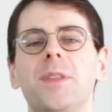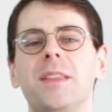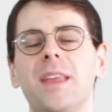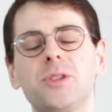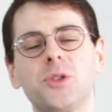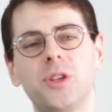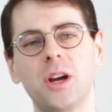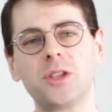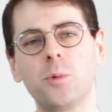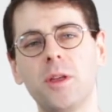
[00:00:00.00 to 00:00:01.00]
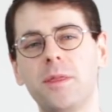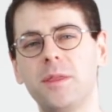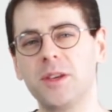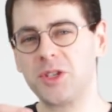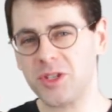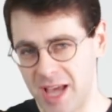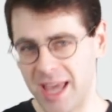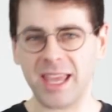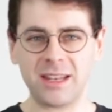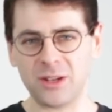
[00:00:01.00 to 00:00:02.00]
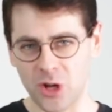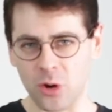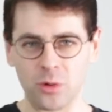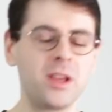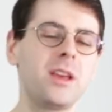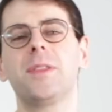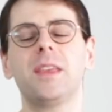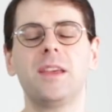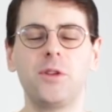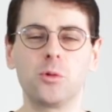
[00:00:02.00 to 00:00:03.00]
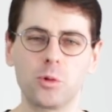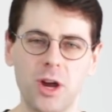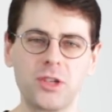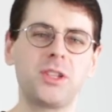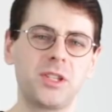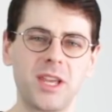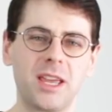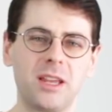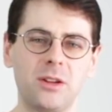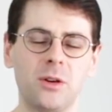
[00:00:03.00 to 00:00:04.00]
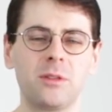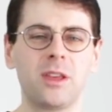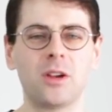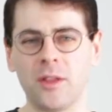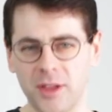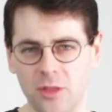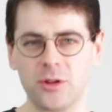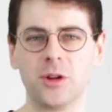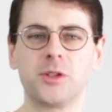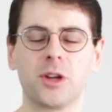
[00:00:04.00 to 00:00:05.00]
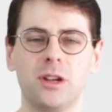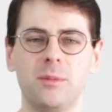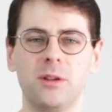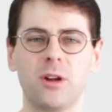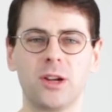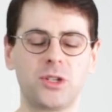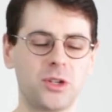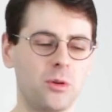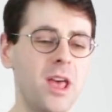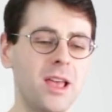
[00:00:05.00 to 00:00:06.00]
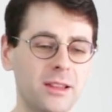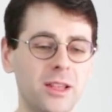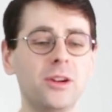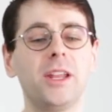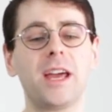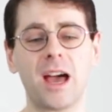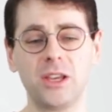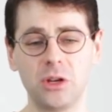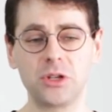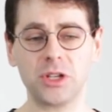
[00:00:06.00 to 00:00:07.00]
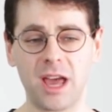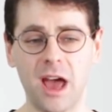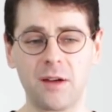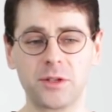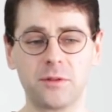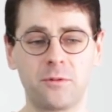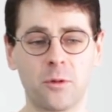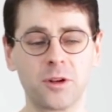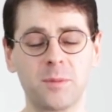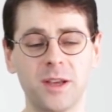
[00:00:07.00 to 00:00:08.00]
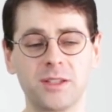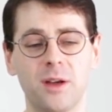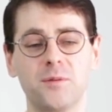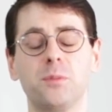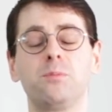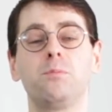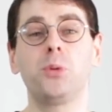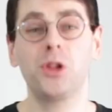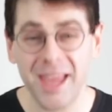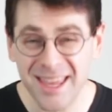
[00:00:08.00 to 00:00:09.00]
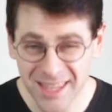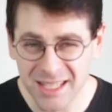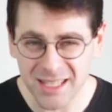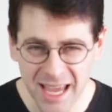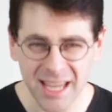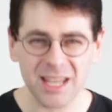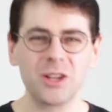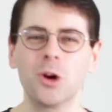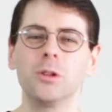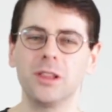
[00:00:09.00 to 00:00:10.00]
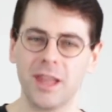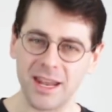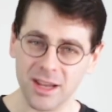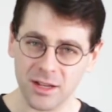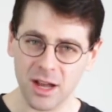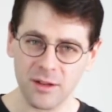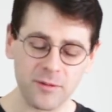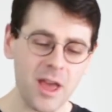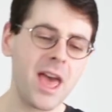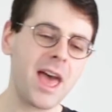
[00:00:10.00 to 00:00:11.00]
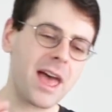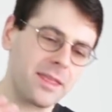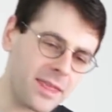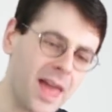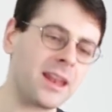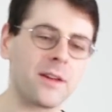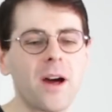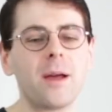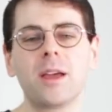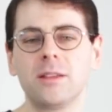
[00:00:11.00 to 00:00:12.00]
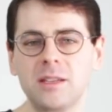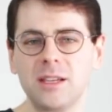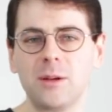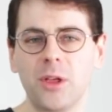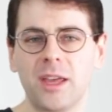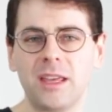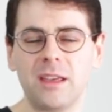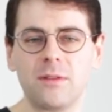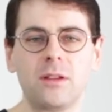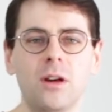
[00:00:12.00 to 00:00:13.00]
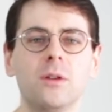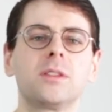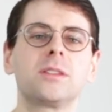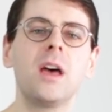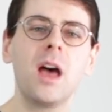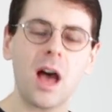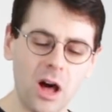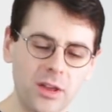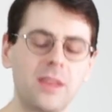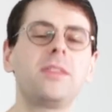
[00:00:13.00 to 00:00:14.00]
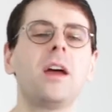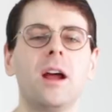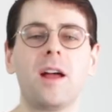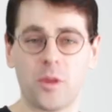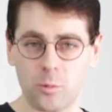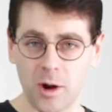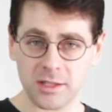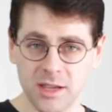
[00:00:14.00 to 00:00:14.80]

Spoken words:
And that starts with the second note. If you rush the second note, then all the other notes are going to be rushed. So literally, I usually have to force myself to play the second note late enough, and then if I continue playing even notes, I'll get there at the right